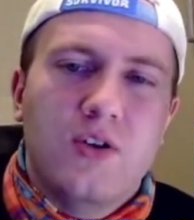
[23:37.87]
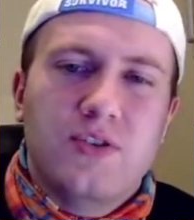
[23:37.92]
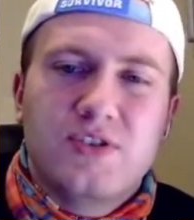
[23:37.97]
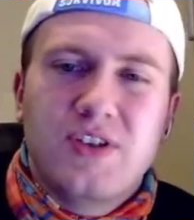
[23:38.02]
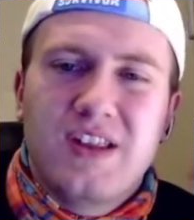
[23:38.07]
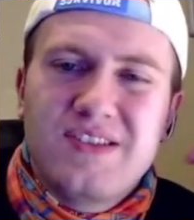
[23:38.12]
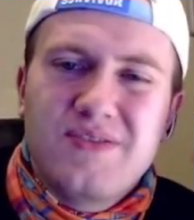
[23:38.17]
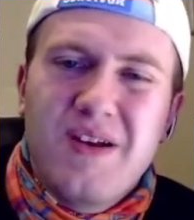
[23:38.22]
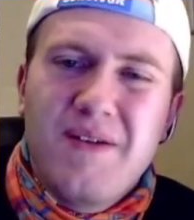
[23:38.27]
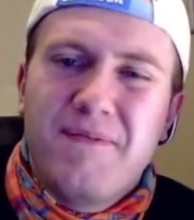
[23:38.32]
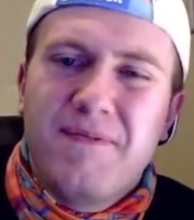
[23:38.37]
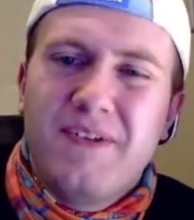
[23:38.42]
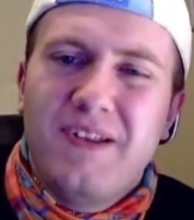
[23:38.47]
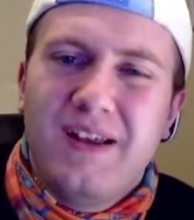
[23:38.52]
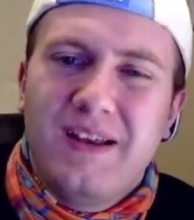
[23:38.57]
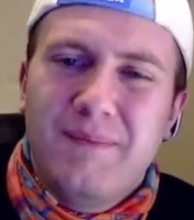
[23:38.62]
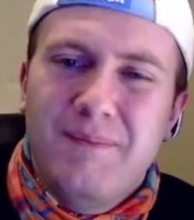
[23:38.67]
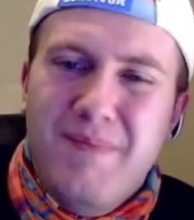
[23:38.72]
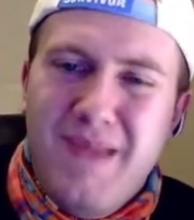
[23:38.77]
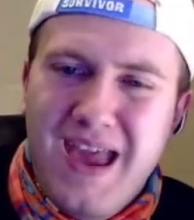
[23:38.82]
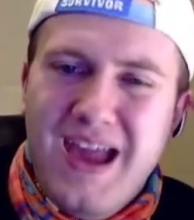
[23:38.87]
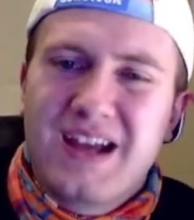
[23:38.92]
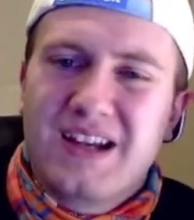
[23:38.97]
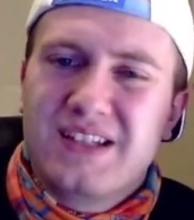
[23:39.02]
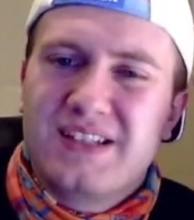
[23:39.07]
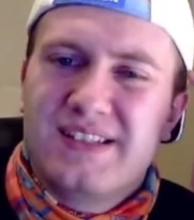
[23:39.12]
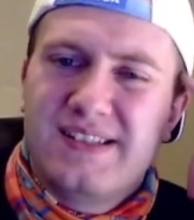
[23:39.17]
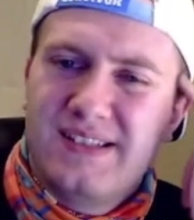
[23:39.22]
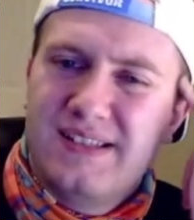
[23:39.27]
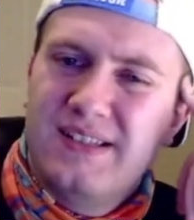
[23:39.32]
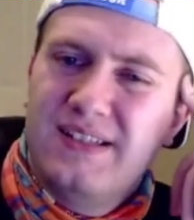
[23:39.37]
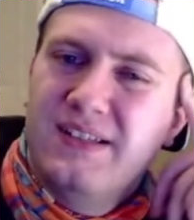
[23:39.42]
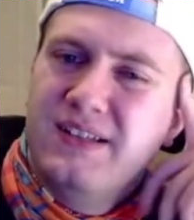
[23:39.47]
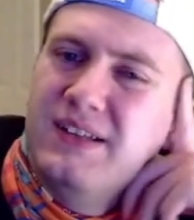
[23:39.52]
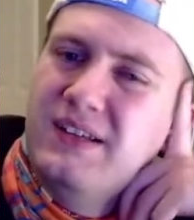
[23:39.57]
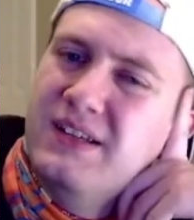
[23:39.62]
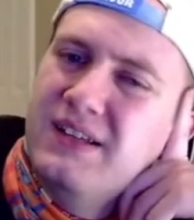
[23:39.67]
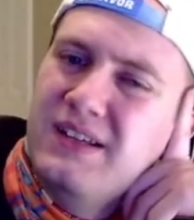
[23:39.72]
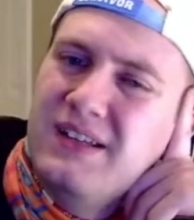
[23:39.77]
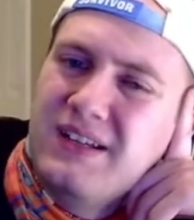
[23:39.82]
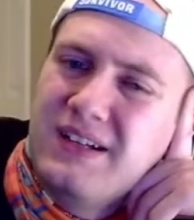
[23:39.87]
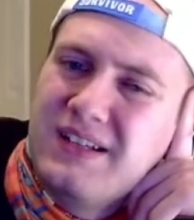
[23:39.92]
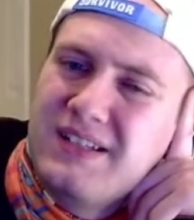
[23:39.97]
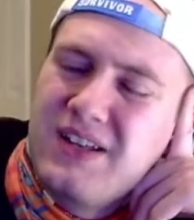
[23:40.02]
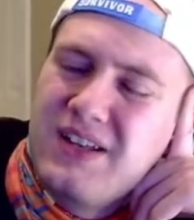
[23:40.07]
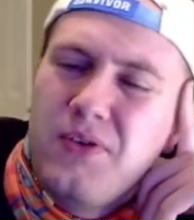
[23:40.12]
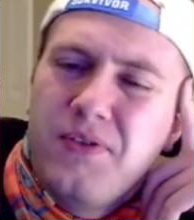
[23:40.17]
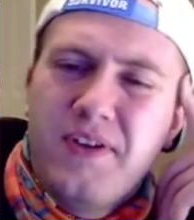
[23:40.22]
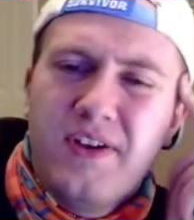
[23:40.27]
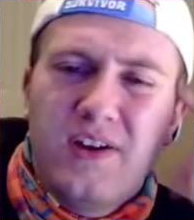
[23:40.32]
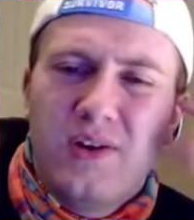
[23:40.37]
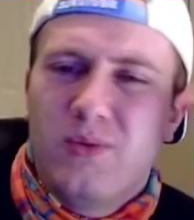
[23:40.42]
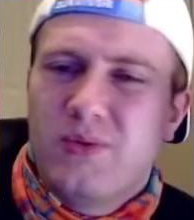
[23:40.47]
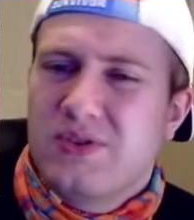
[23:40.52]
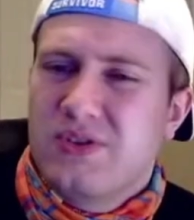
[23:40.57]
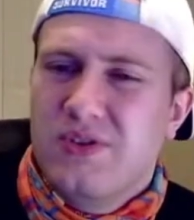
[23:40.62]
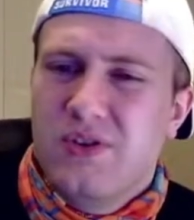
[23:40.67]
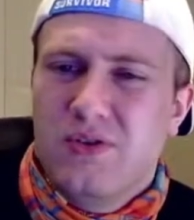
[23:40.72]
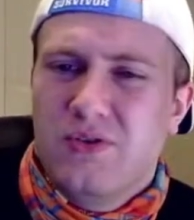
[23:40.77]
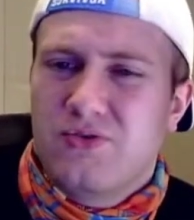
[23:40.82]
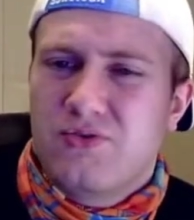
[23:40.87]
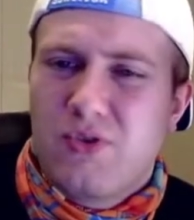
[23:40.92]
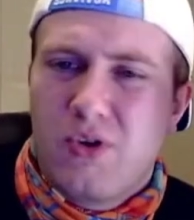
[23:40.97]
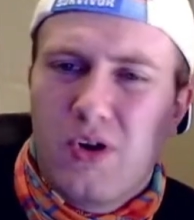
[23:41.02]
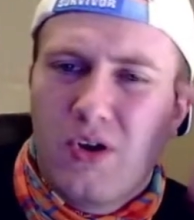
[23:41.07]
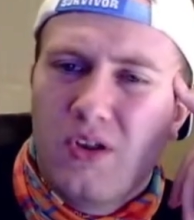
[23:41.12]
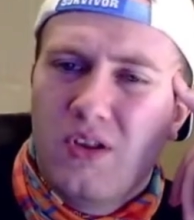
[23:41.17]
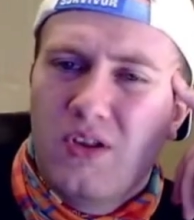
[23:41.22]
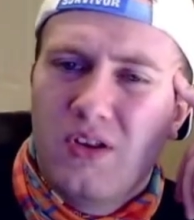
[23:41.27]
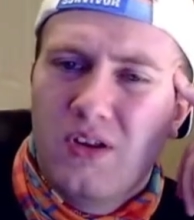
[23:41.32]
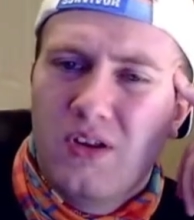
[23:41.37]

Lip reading: So that's why I'm feeling mixed, because I don't think it was neutral.